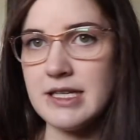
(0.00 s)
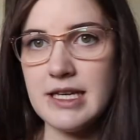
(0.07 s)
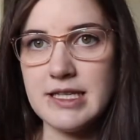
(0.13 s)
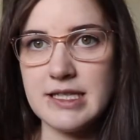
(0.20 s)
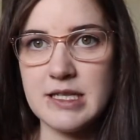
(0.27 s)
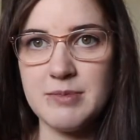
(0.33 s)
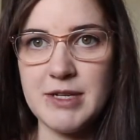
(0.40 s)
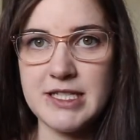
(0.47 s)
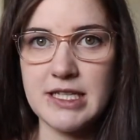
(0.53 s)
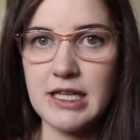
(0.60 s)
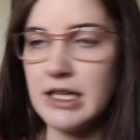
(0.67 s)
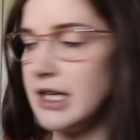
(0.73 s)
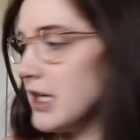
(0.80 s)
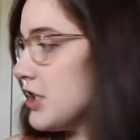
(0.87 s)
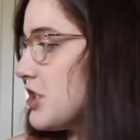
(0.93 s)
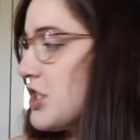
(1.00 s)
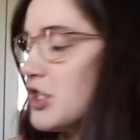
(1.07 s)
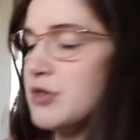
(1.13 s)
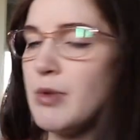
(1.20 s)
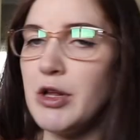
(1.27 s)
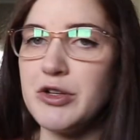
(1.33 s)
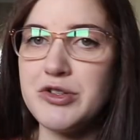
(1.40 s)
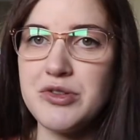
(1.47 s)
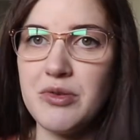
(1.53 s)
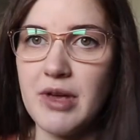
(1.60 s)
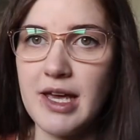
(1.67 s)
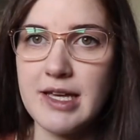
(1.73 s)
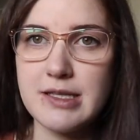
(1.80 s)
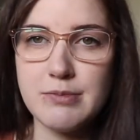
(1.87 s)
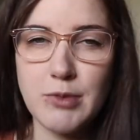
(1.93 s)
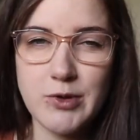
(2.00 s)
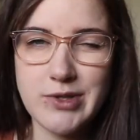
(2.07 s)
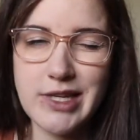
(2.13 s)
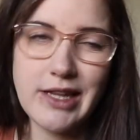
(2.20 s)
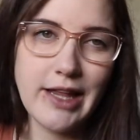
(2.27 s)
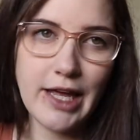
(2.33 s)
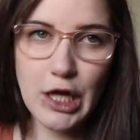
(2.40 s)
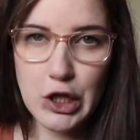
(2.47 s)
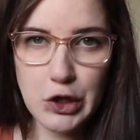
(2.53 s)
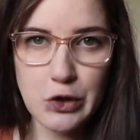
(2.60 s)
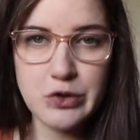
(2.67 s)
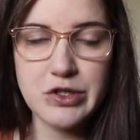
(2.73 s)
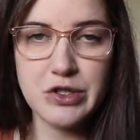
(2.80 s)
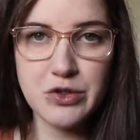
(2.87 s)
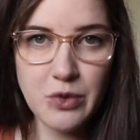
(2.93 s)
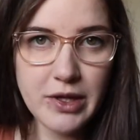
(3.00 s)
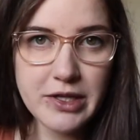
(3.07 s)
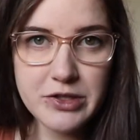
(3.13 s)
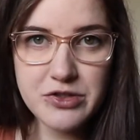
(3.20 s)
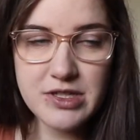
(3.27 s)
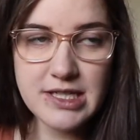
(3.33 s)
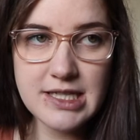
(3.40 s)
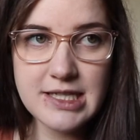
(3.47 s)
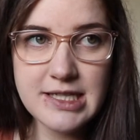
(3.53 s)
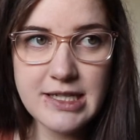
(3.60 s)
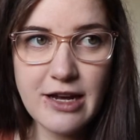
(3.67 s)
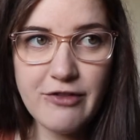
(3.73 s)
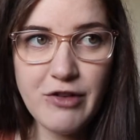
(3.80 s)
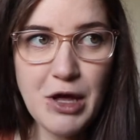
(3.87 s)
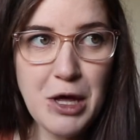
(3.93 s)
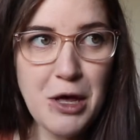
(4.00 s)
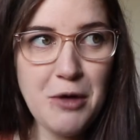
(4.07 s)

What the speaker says: His is basically just a smaller suitcase, mostly like clothes and toiletries and stuff,